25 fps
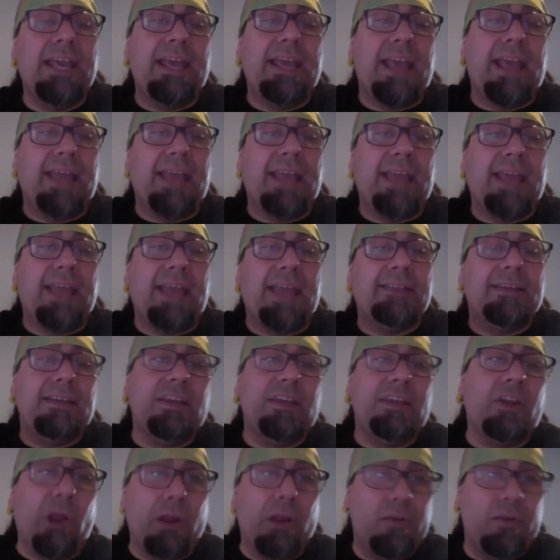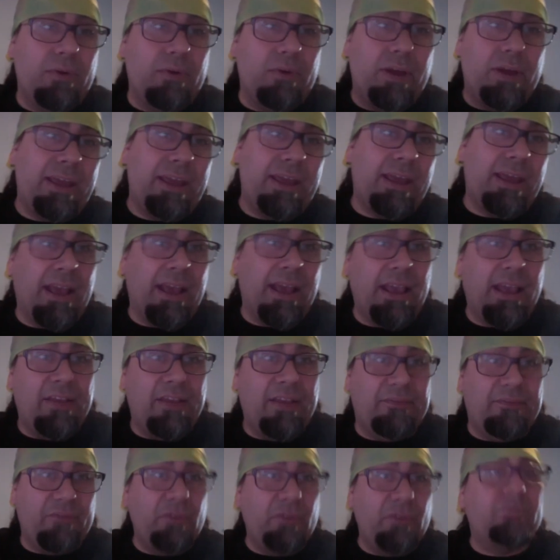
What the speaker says: And you know, if you've